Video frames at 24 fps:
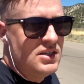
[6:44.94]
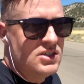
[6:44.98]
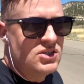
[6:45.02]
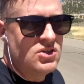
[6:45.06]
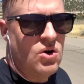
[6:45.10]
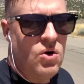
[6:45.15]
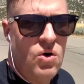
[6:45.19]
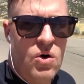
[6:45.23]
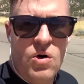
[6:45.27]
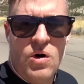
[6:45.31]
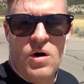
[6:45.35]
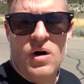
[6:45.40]

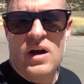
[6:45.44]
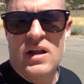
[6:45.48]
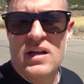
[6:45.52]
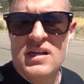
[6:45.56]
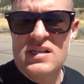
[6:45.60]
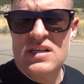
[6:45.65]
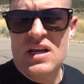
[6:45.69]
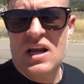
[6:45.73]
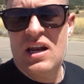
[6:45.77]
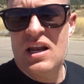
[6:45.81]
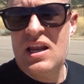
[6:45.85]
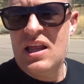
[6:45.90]
So I
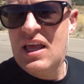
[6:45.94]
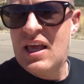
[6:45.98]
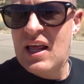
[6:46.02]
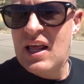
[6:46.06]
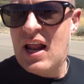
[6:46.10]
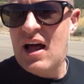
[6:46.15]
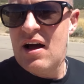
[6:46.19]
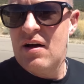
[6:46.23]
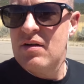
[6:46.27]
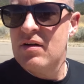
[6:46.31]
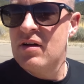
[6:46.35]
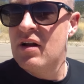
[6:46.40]
decided to get
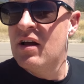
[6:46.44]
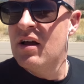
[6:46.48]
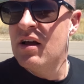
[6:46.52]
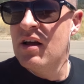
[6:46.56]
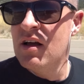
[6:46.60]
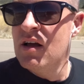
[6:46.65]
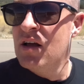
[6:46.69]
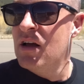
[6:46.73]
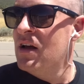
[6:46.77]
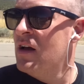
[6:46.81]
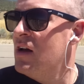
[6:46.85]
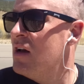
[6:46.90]
out and
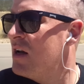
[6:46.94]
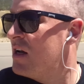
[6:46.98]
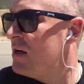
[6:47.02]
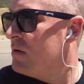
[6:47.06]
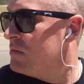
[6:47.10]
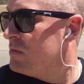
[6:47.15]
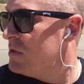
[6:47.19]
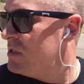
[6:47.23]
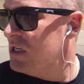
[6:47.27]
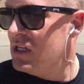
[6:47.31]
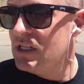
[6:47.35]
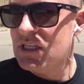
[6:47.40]

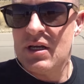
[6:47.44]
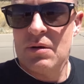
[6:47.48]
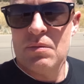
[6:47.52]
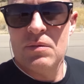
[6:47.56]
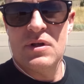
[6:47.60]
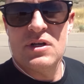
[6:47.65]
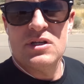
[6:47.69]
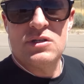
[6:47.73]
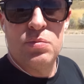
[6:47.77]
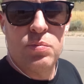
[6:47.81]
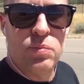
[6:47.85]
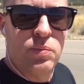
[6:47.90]
come see some
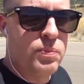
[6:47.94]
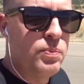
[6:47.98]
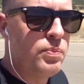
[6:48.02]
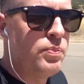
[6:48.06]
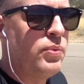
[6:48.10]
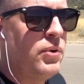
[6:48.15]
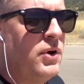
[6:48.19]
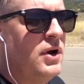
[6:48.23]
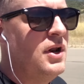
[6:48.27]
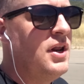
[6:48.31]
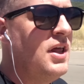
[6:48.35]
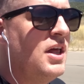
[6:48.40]
of this
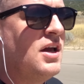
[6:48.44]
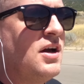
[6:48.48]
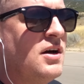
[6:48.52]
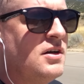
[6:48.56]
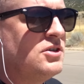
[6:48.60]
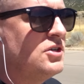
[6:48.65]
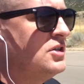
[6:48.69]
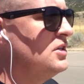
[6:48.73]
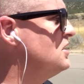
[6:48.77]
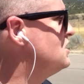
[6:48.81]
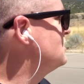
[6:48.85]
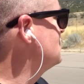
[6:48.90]
pretty
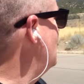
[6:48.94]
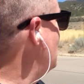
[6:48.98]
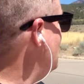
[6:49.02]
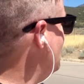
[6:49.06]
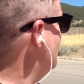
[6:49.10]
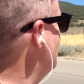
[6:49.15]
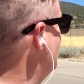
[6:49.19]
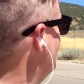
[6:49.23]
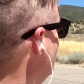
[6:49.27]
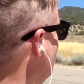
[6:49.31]
countryside.